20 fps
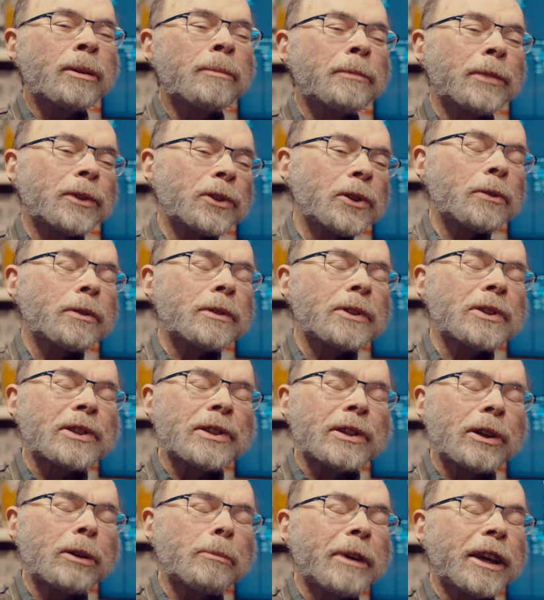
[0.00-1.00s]
But you can
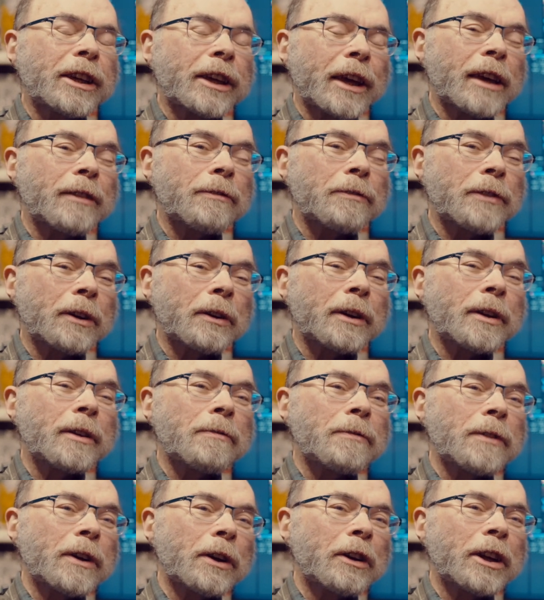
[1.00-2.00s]
still make a very,
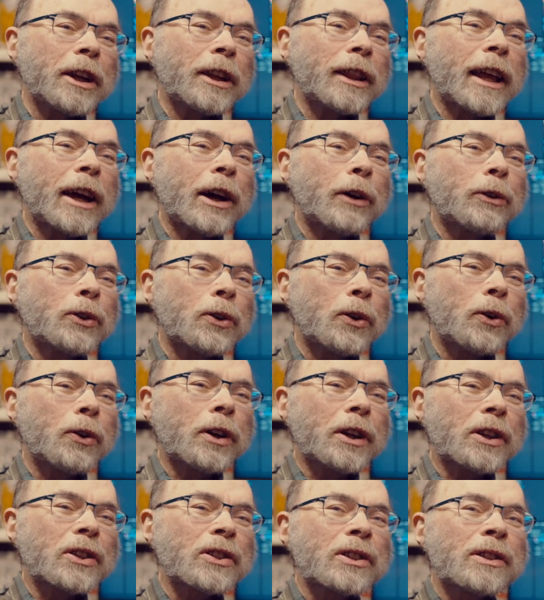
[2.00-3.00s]
very loud
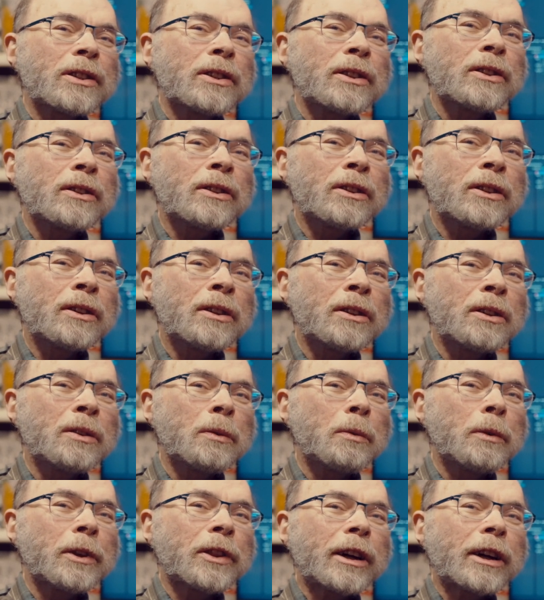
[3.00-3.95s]
noise with